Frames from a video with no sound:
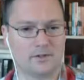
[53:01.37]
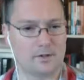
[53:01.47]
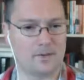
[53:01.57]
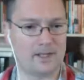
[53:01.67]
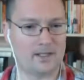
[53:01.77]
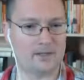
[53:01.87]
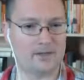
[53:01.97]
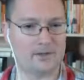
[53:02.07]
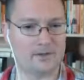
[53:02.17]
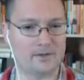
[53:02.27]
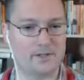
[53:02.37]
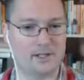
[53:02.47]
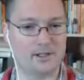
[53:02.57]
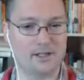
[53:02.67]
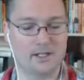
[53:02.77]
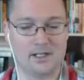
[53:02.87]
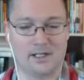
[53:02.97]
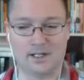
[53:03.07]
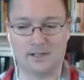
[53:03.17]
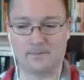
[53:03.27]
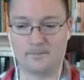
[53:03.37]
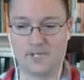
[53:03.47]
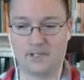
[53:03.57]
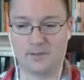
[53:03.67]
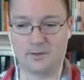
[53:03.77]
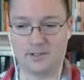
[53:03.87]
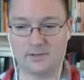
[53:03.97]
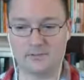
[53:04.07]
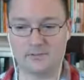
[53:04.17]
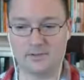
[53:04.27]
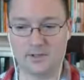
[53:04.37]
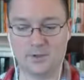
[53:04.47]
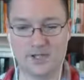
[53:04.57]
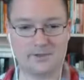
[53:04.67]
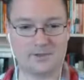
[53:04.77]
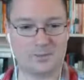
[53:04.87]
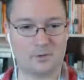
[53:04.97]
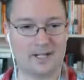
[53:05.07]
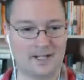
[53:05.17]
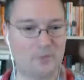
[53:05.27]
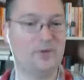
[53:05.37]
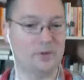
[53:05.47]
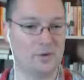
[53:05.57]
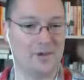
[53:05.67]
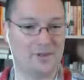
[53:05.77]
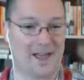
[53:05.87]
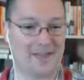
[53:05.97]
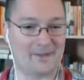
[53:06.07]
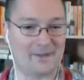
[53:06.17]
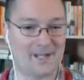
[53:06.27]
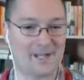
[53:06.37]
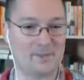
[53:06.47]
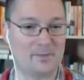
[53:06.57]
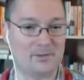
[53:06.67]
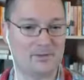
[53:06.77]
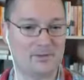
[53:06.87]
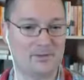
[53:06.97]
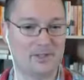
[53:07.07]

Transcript: domain and the hosting. You can have someone help you with that. There are a lot of people who,